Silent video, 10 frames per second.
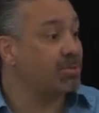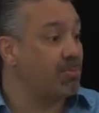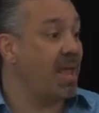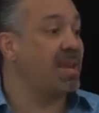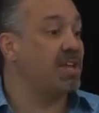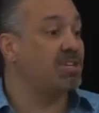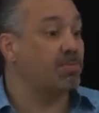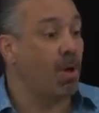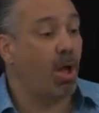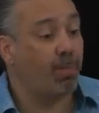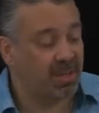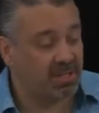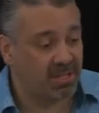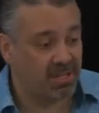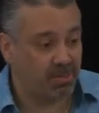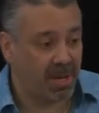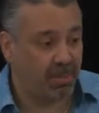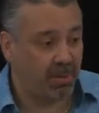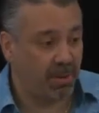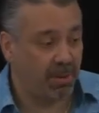many small business
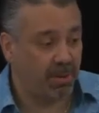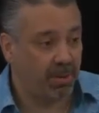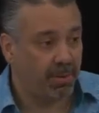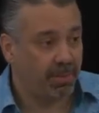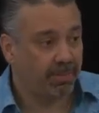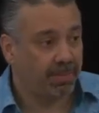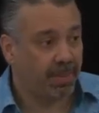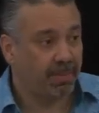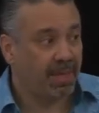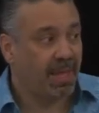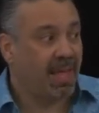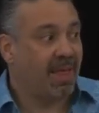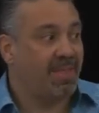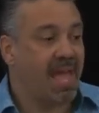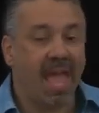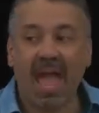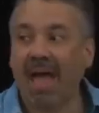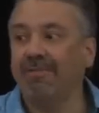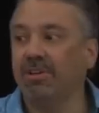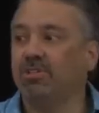people, they
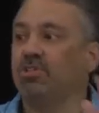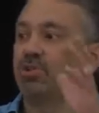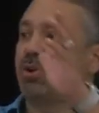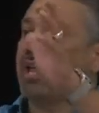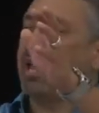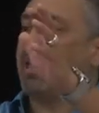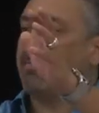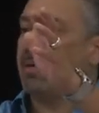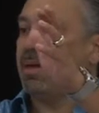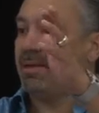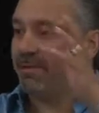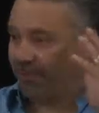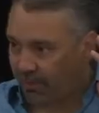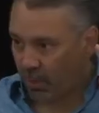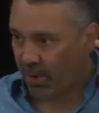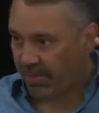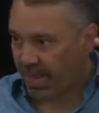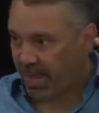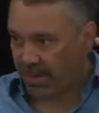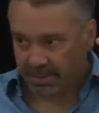have a dream for
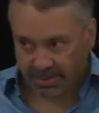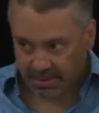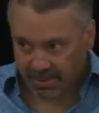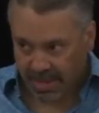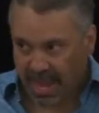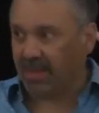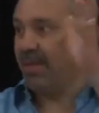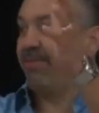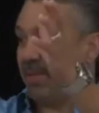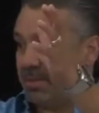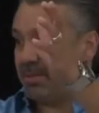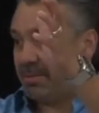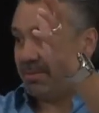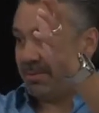the elephant,